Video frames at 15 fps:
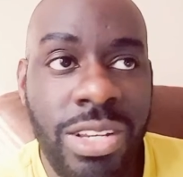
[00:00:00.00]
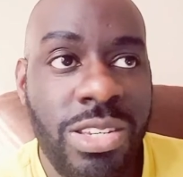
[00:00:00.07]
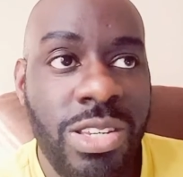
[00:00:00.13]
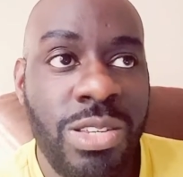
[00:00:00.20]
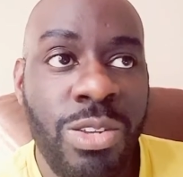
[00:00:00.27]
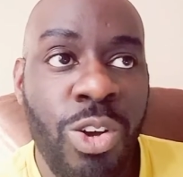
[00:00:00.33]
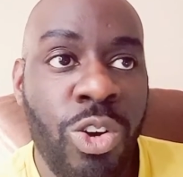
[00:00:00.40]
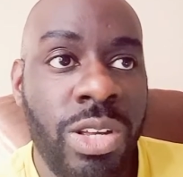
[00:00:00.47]
is
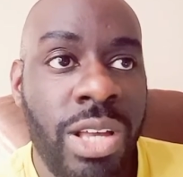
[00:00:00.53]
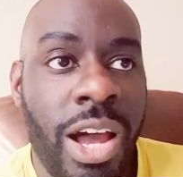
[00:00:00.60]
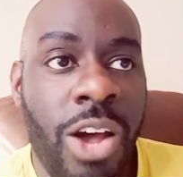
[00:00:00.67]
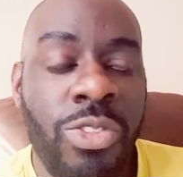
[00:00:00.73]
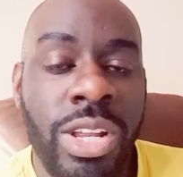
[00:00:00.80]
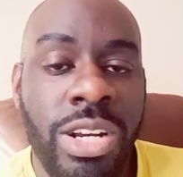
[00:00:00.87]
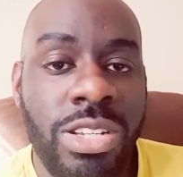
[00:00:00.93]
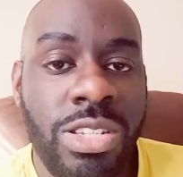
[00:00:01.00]
going
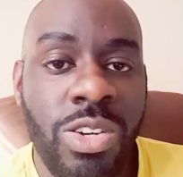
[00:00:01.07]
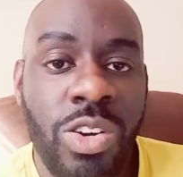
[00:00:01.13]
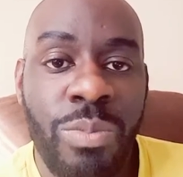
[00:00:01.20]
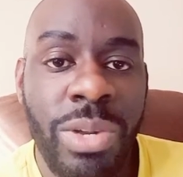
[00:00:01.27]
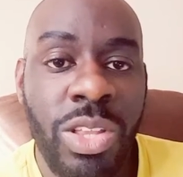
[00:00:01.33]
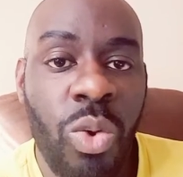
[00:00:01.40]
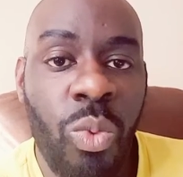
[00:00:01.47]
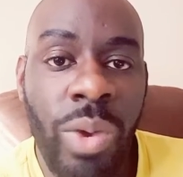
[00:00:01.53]
to
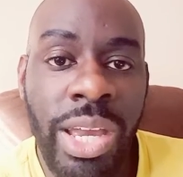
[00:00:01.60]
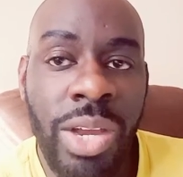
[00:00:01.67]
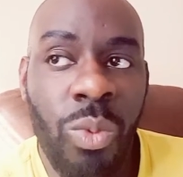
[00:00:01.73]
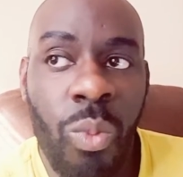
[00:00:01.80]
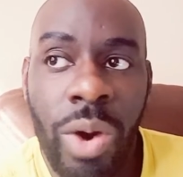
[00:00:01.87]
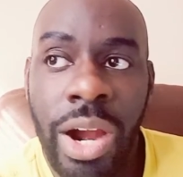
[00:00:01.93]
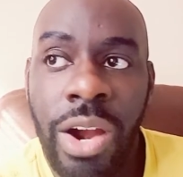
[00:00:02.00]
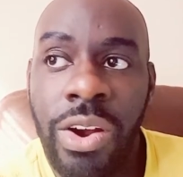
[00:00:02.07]
be the week
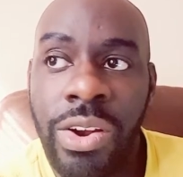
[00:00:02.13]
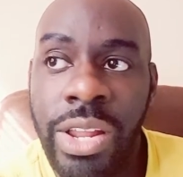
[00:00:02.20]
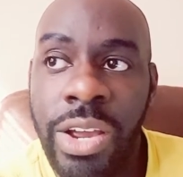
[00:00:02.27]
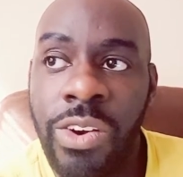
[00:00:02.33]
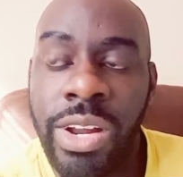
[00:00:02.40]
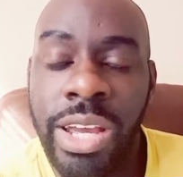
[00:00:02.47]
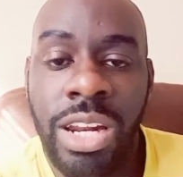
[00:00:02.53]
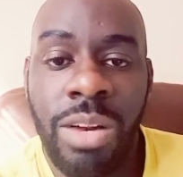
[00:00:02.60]
where they're
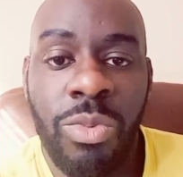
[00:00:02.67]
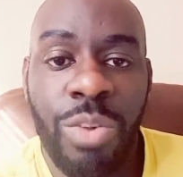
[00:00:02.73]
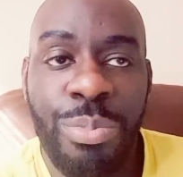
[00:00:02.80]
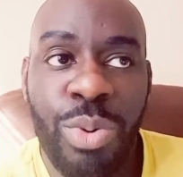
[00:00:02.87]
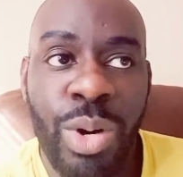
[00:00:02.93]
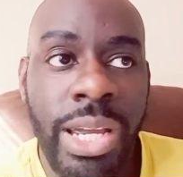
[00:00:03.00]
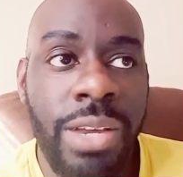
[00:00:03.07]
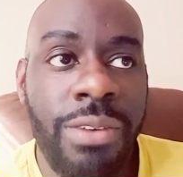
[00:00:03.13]
going to get a
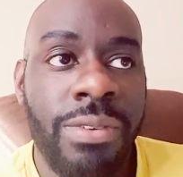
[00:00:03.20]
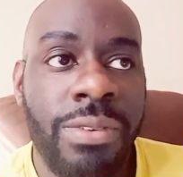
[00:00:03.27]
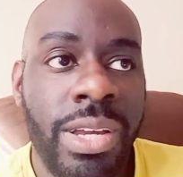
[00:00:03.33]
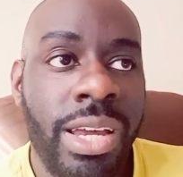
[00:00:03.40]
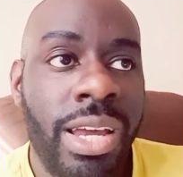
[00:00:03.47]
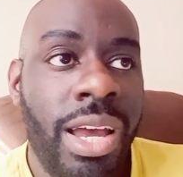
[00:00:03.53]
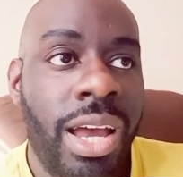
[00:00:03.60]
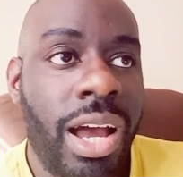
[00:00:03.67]
reprieve.
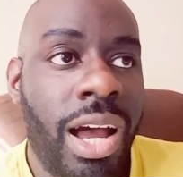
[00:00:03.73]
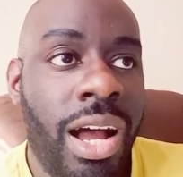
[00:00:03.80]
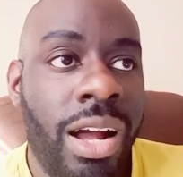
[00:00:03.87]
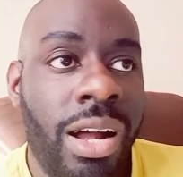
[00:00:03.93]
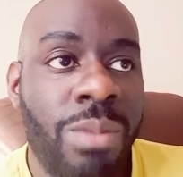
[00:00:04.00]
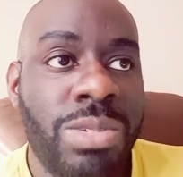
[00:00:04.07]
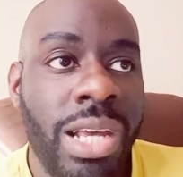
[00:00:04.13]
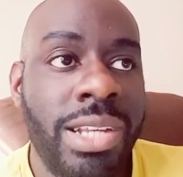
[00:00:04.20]

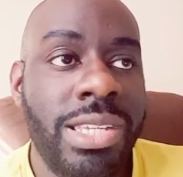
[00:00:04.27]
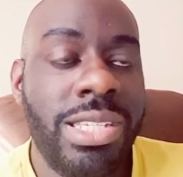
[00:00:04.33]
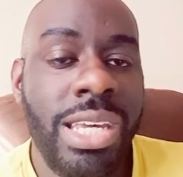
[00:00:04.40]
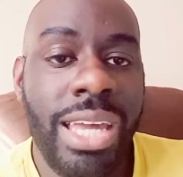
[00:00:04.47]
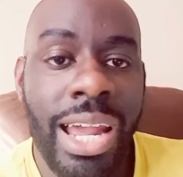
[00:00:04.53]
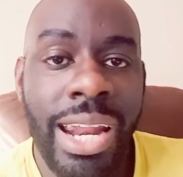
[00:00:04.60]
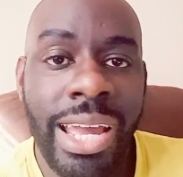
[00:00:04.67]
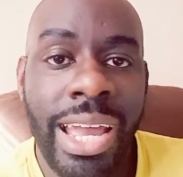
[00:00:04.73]
Tennessee
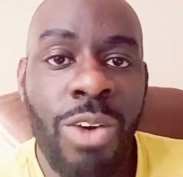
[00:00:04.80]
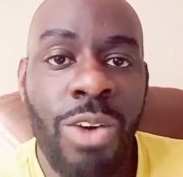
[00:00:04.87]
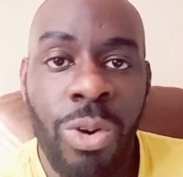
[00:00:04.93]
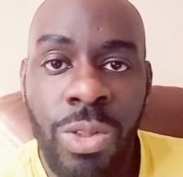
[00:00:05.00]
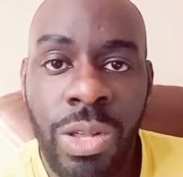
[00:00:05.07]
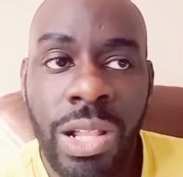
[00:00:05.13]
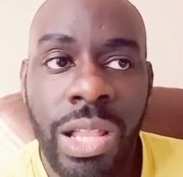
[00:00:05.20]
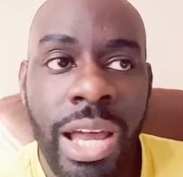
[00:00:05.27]
kind of got
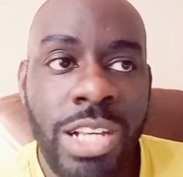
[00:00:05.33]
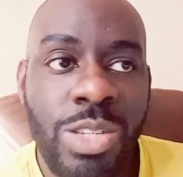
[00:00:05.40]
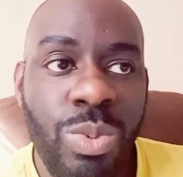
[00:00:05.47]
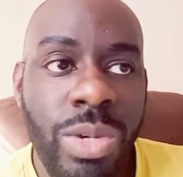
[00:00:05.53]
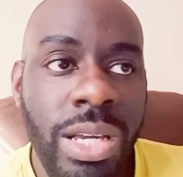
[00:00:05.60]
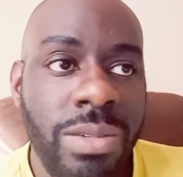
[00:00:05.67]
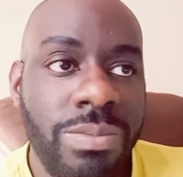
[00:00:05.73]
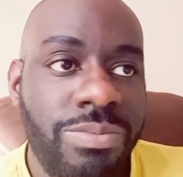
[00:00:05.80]
rolling last
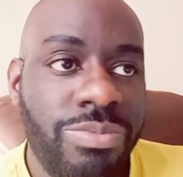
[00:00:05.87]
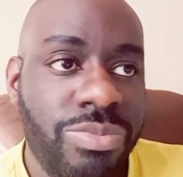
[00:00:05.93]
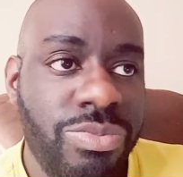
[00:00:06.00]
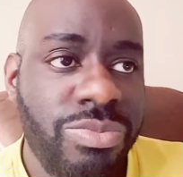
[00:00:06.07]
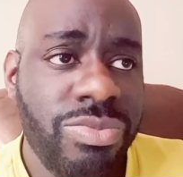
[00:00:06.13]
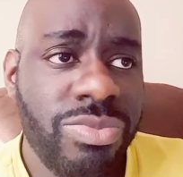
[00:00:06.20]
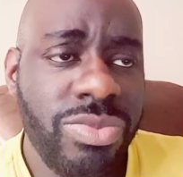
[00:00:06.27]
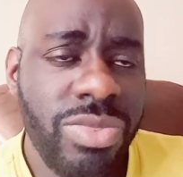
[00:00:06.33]
week
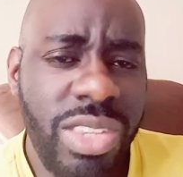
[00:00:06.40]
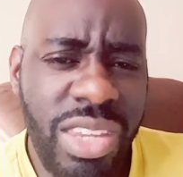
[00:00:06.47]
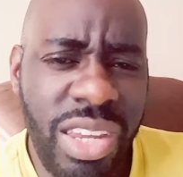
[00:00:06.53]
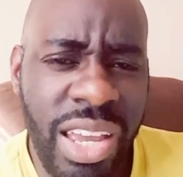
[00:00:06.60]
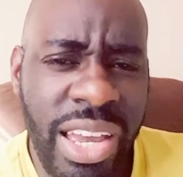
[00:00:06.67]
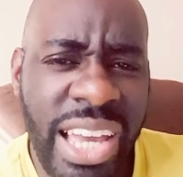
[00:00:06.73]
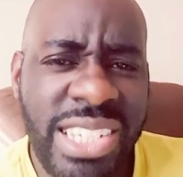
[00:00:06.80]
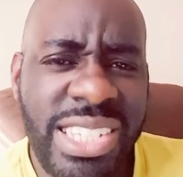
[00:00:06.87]

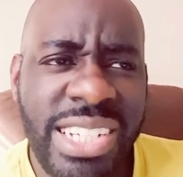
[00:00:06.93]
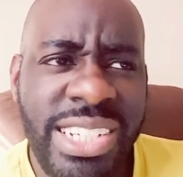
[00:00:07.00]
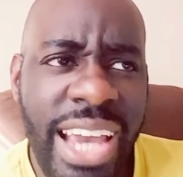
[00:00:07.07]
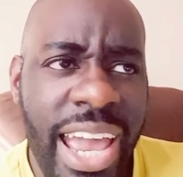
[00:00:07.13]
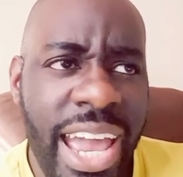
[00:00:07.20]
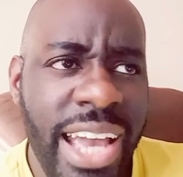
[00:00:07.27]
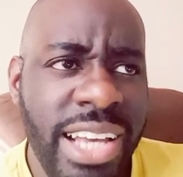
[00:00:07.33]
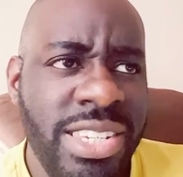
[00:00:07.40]
against the
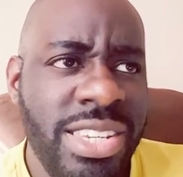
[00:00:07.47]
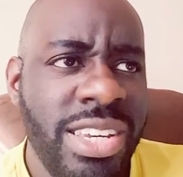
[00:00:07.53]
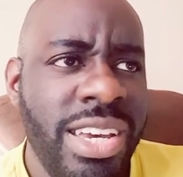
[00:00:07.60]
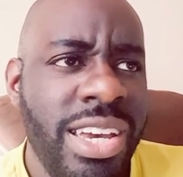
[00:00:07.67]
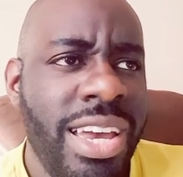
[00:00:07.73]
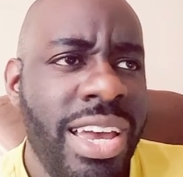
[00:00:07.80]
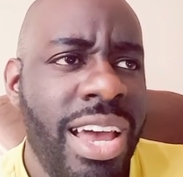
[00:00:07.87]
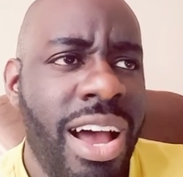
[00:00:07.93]
Jags.
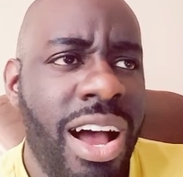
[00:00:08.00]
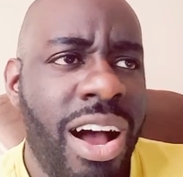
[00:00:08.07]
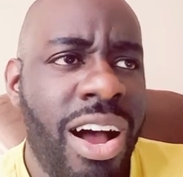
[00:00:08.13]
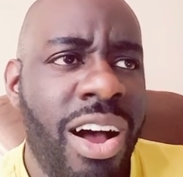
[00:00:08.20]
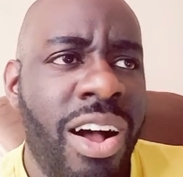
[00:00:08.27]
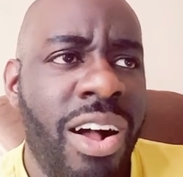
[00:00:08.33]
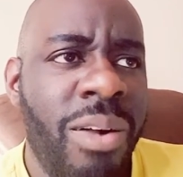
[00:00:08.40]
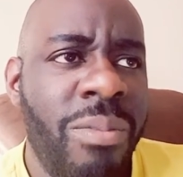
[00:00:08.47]

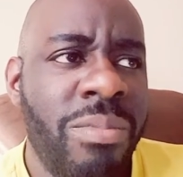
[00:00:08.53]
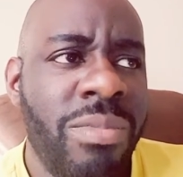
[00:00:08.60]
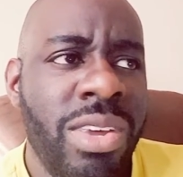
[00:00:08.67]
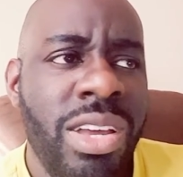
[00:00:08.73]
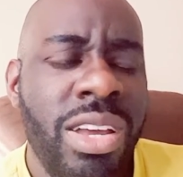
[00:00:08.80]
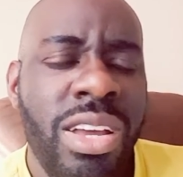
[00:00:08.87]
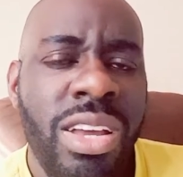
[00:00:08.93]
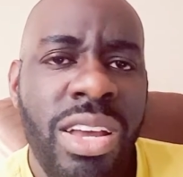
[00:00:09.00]

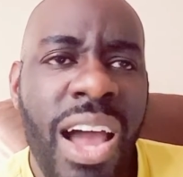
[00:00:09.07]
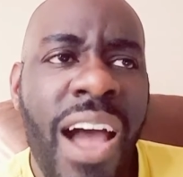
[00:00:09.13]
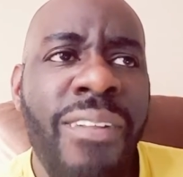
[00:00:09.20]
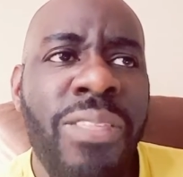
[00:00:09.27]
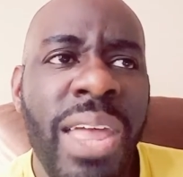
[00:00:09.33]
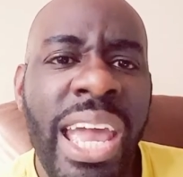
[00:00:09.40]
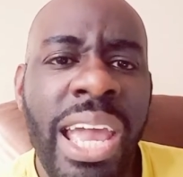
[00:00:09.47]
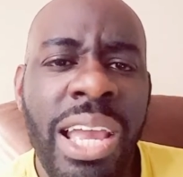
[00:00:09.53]
I
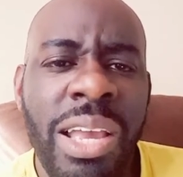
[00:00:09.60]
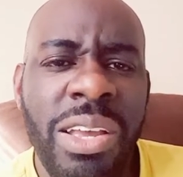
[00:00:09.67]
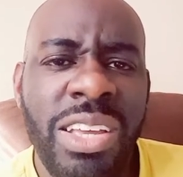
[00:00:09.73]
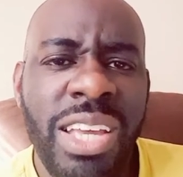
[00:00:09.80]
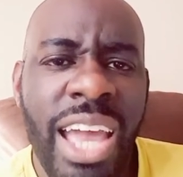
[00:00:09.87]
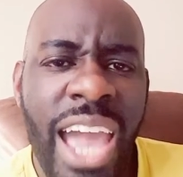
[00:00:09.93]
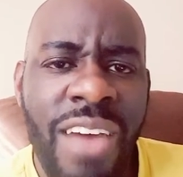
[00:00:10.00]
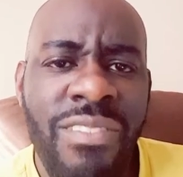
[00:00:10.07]
think
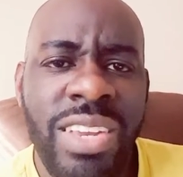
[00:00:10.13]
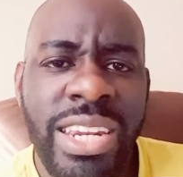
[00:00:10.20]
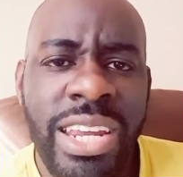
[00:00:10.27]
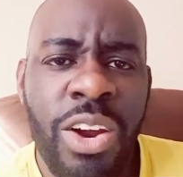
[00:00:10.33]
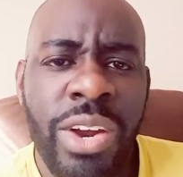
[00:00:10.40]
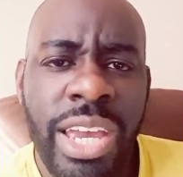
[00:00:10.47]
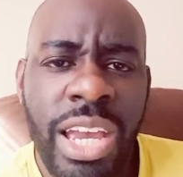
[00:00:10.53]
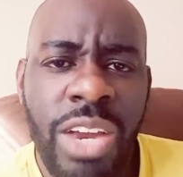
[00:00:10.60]
having
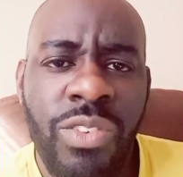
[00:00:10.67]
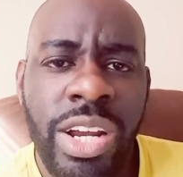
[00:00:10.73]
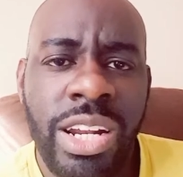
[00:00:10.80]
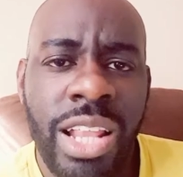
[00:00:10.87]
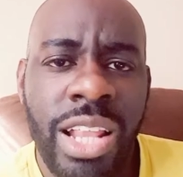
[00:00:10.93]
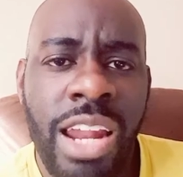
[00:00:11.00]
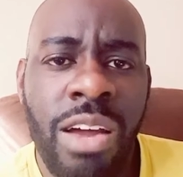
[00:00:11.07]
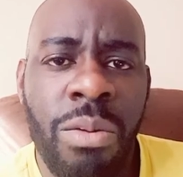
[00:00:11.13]
Derrick Henry in the
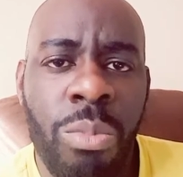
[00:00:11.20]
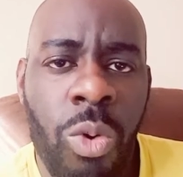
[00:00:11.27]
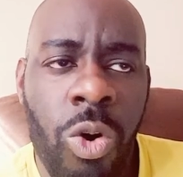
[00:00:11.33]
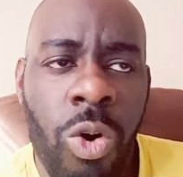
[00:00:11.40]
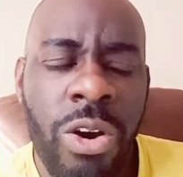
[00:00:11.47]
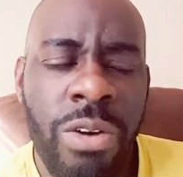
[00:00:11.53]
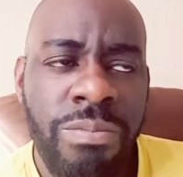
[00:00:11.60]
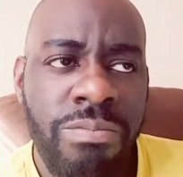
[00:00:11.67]
lineup
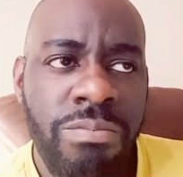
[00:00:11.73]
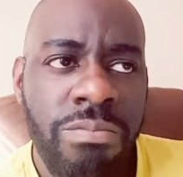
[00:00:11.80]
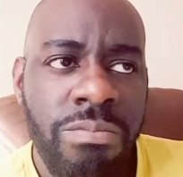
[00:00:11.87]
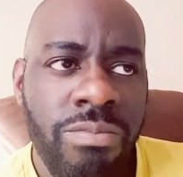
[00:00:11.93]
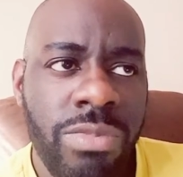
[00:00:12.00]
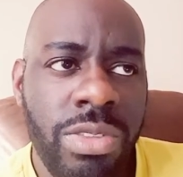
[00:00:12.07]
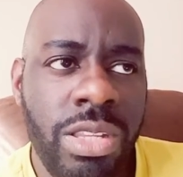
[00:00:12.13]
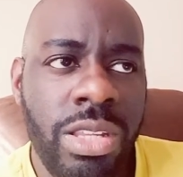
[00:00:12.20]
more
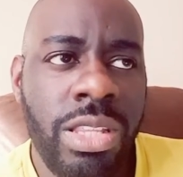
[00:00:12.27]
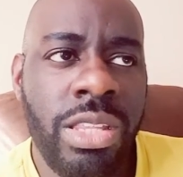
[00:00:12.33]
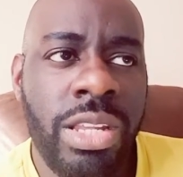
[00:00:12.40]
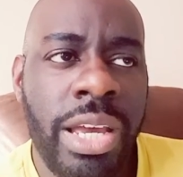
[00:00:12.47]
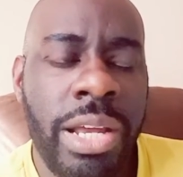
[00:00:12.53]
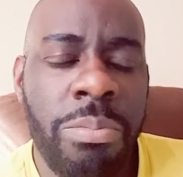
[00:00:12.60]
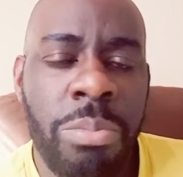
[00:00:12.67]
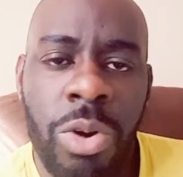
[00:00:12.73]

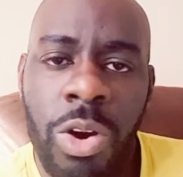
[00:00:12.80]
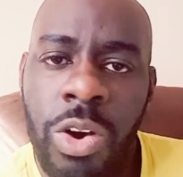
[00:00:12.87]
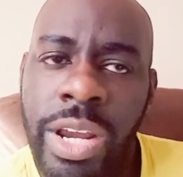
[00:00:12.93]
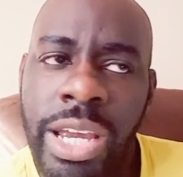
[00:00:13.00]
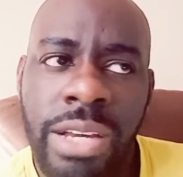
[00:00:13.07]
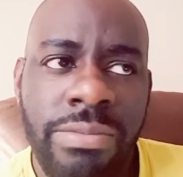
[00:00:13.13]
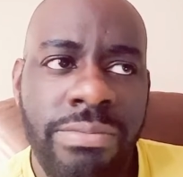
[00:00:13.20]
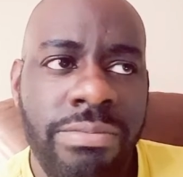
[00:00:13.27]
than Murray,